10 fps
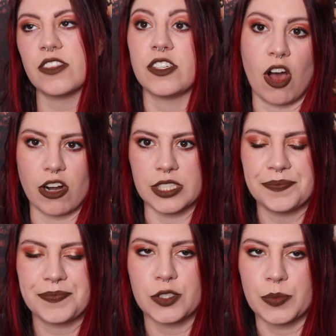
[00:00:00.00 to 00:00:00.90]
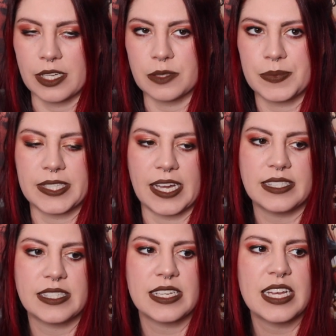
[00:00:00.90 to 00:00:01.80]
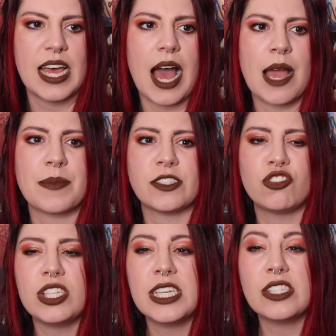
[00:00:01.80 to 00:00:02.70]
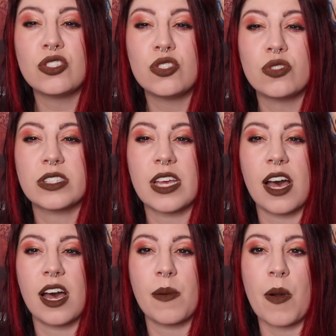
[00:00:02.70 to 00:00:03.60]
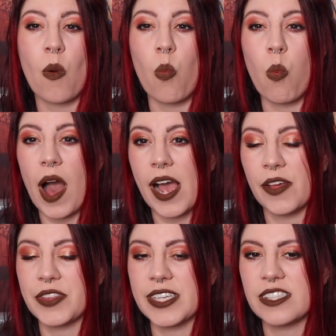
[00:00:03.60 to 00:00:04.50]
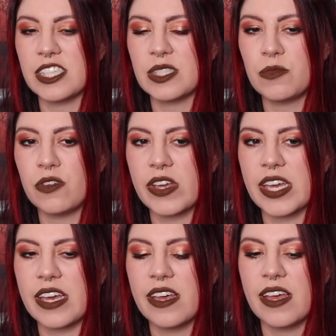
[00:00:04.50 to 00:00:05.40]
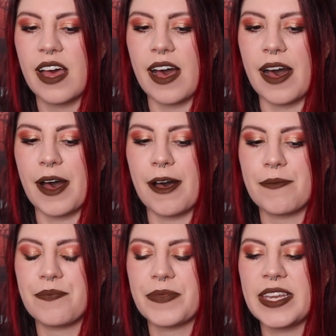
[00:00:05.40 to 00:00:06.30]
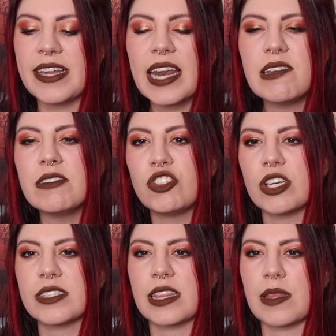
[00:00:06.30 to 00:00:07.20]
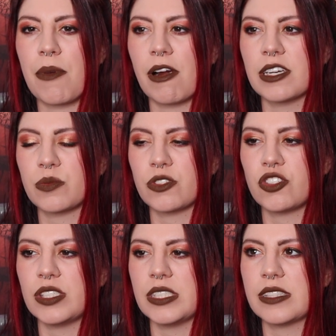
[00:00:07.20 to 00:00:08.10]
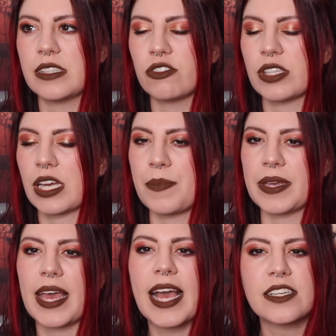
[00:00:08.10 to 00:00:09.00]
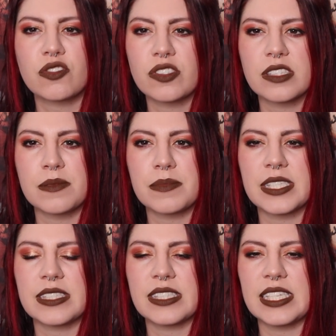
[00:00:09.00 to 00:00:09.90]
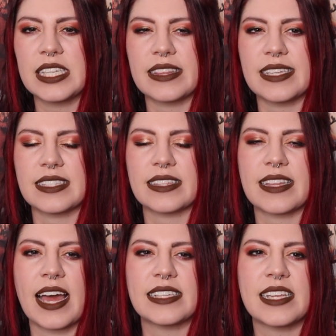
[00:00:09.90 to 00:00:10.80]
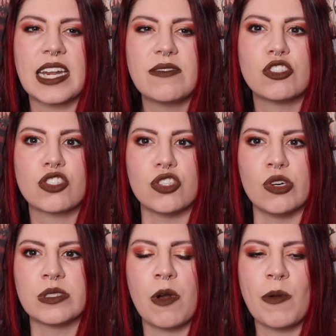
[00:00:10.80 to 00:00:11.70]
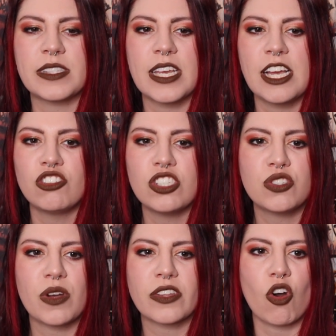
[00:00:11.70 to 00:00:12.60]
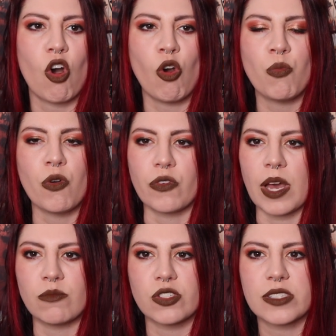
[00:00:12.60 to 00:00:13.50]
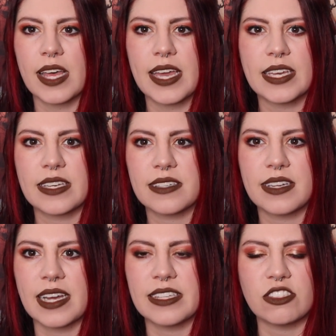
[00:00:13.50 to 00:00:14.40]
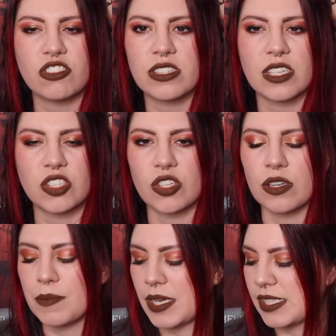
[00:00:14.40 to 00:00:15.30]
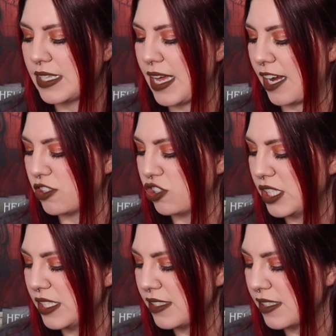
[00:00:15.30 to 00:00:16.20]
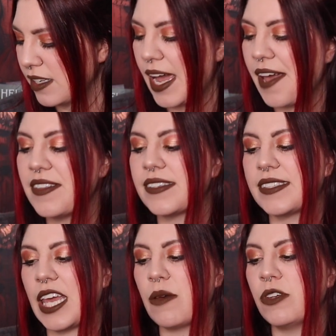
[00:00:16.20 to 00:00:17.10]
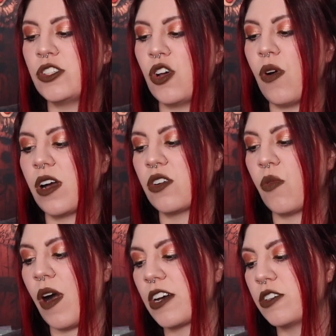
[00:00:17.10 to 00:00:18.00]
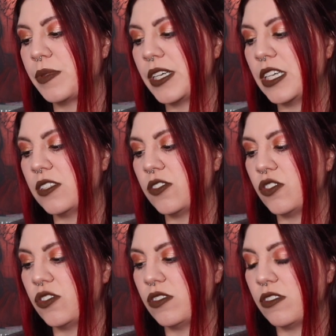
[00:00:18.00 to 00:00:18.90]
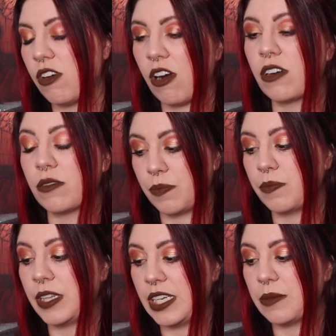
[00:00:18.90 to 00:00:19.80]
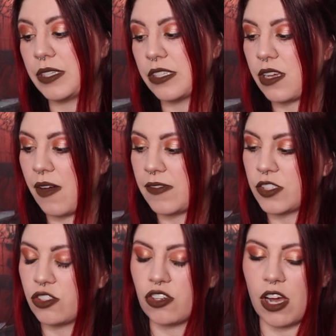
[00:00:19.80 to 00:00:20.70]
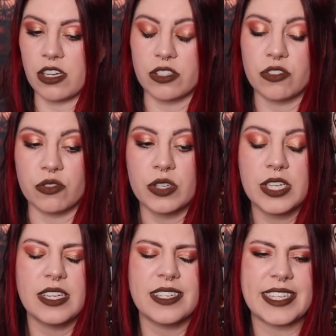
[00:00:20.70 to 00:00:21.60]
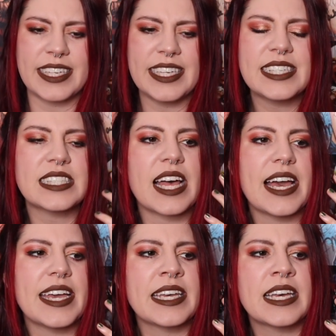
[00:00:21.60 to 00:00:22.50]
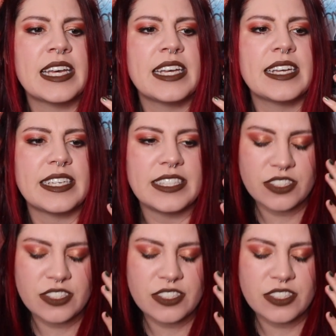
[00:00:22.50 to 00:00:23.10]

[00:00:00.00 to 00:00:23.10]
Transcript: the daughter who becomes possessed. I mean, she has to do some wild things in this movie. And not even just like the parts where there's like a big exorcism scene and things like that. It's not even just those moments. Just throughout the whole movie, I'm just like, I think she's such an amazing actress. And the same with Do-won Kwak, who plays our leading police officer, Jong-gu. He is like, he